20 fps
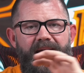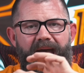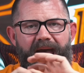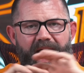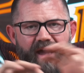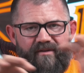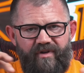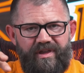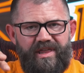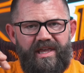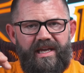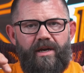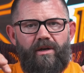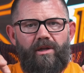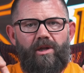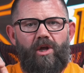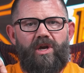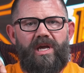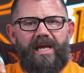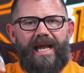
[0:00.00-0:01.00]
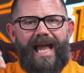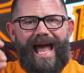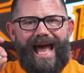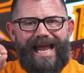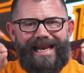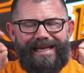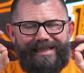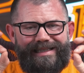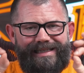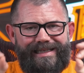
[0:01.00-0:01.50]
Everything you're looking
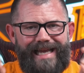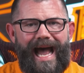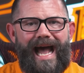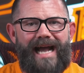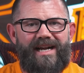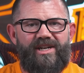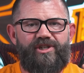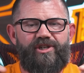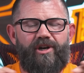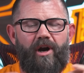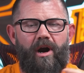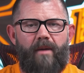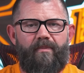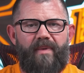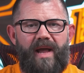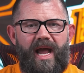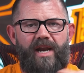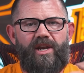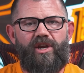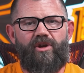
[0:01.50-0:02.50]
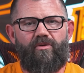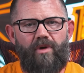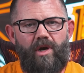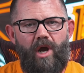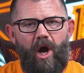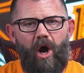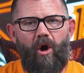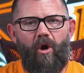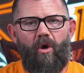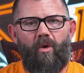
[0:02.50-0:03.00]
at is tack sharp, and you
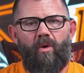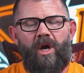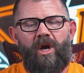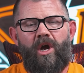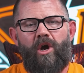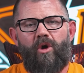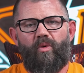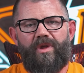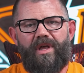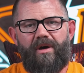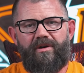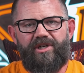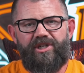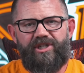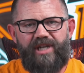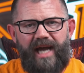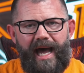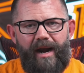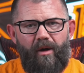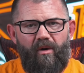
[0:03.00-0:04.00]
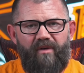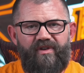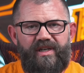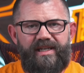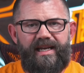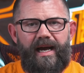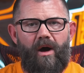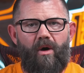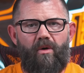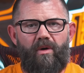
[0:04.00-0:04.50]
know without a shadow of a
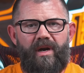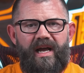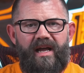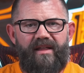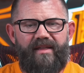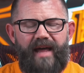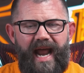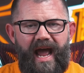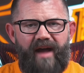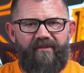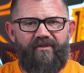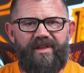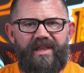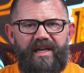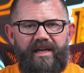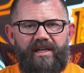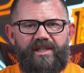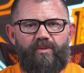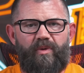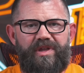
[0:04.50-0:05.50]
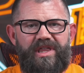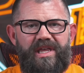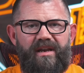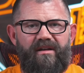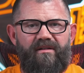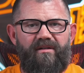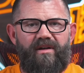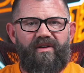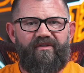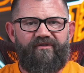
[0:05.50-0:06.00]
doubt that everything is
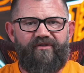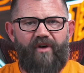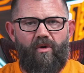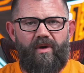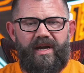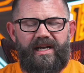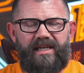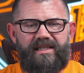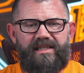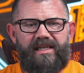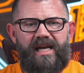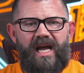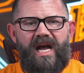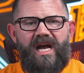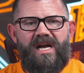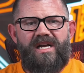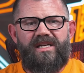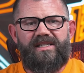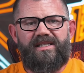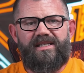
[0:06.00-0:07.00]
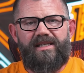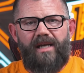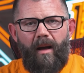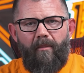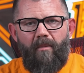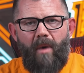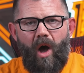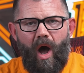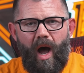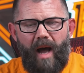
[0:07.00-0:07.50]
within focus.
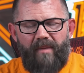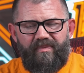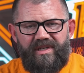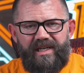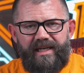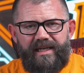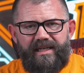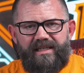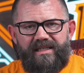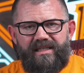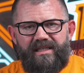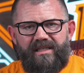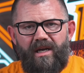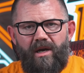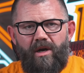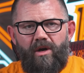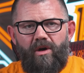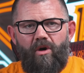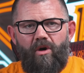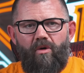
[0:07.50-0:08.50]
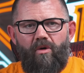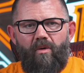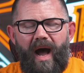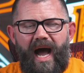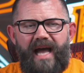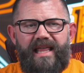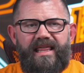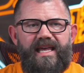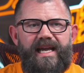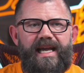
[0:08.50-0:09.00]
Some optics,
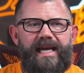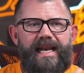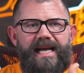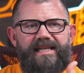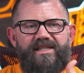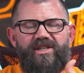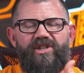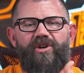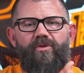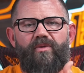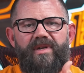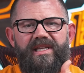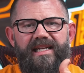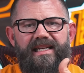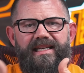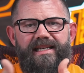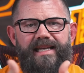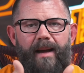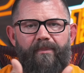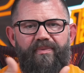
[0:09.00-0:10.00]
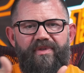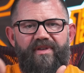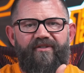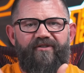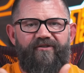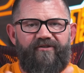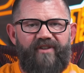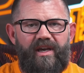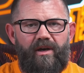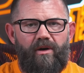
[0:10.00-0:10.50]
I think it has to do with the depth of
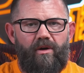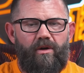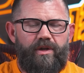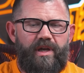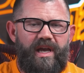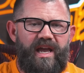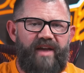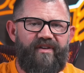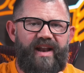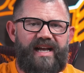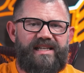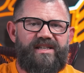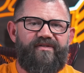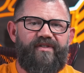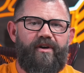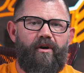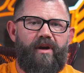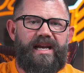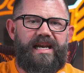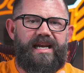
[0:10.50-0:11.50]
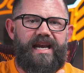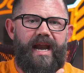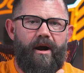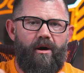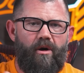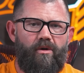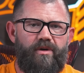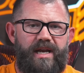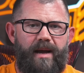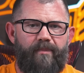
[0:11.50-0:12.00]
field. If it has a very
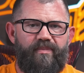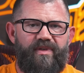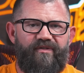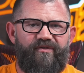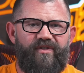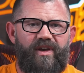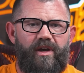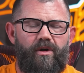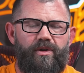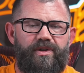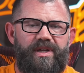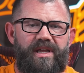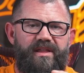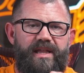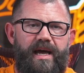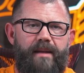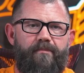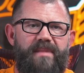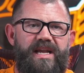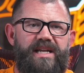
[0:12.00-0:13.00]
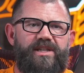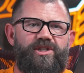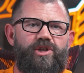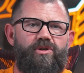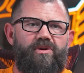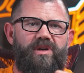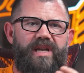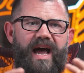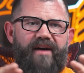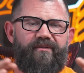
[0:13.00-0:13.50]
narrow depth of field, that means
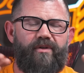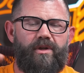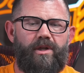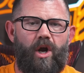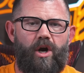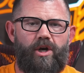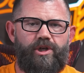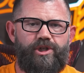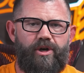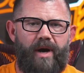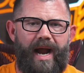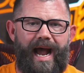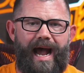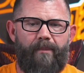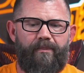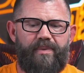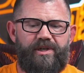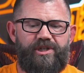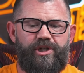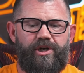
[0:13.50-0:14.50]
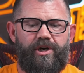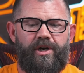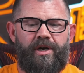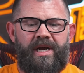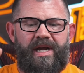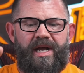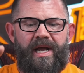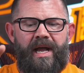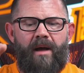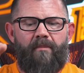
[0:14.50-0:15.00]
you could have a larger
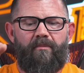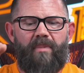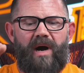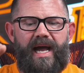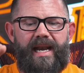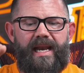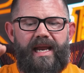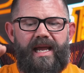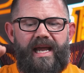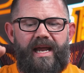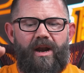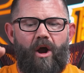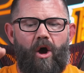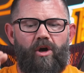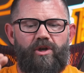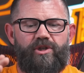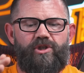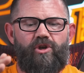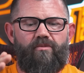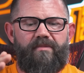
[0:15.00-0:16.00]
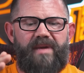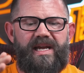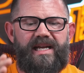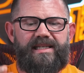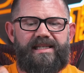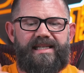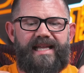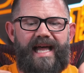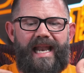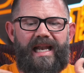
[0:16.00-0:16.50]
aperture, but it also
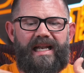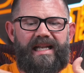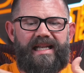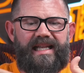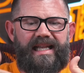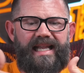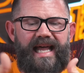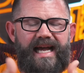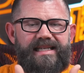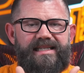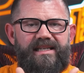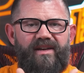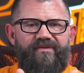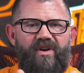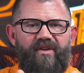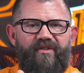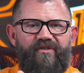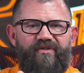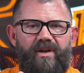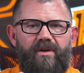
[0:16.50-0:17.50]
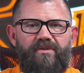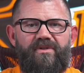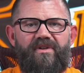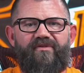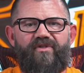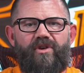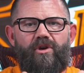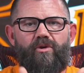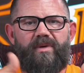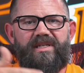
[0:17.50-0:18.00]
means that less of your field
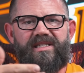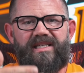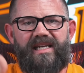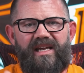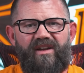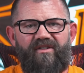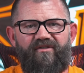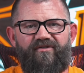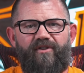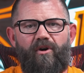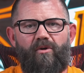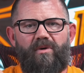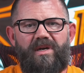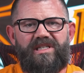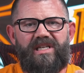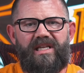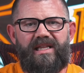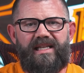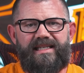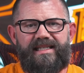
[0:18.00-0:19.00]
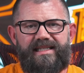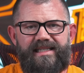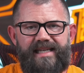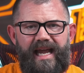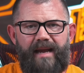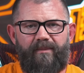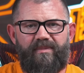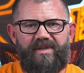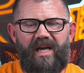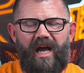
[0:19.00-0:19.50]
of view is in focus at the
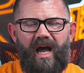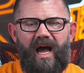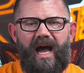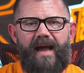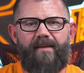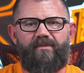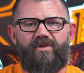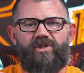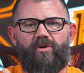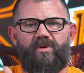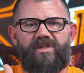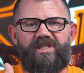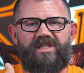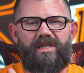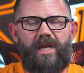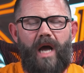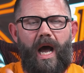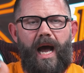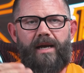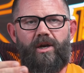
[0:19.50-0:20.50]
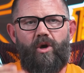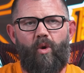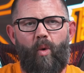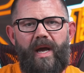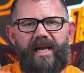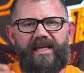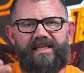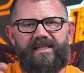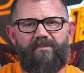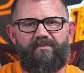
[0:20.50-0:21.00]
same time, so it's not
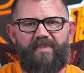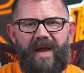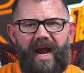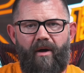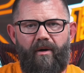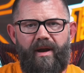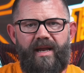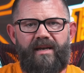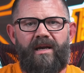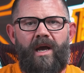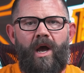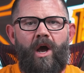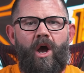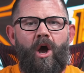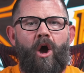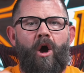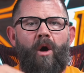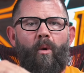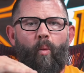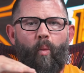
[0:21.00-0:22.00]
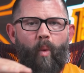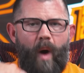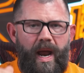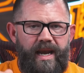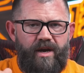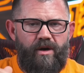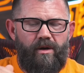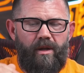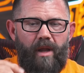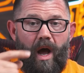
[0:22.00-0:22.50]
quite as apparent
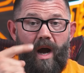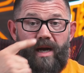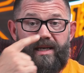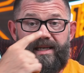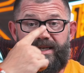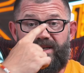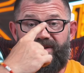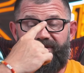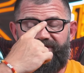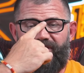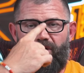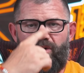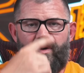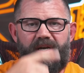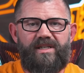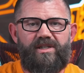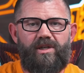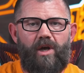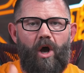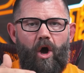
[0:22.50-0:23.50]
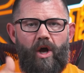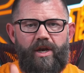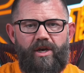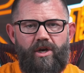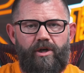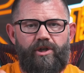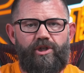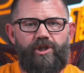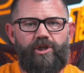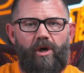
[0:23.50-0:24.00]
when you're locked into focus on
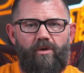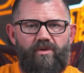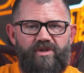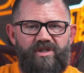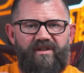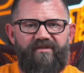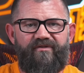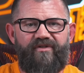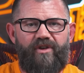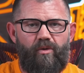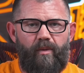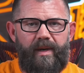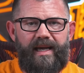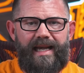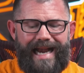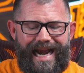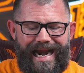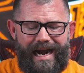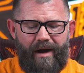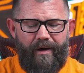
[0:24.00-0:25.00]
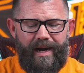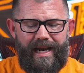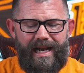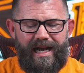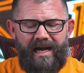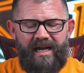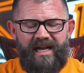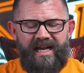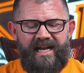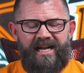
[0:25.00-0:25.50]
your chosen viewing
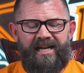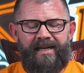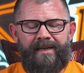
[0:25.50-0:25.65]
area.